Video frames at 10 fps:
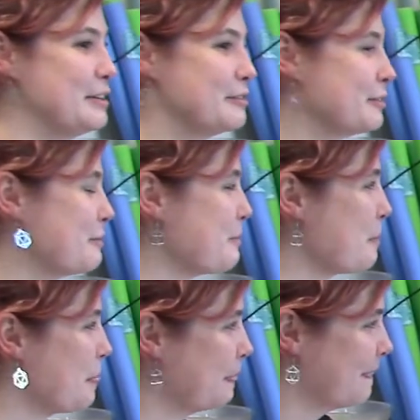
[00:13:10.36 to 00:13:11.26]
I'm going to say
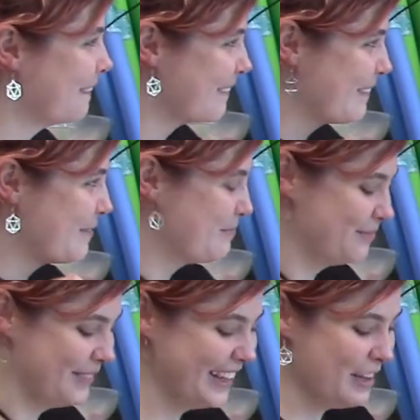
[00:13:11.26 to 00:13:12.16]
you do get to play an
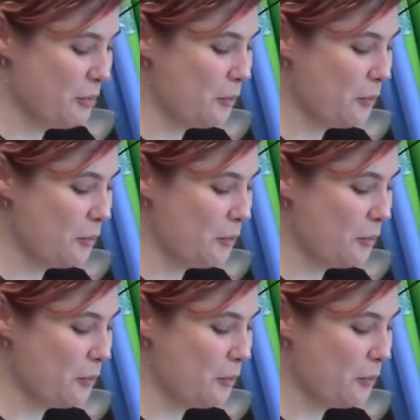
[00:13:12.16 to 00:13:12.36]
audience member.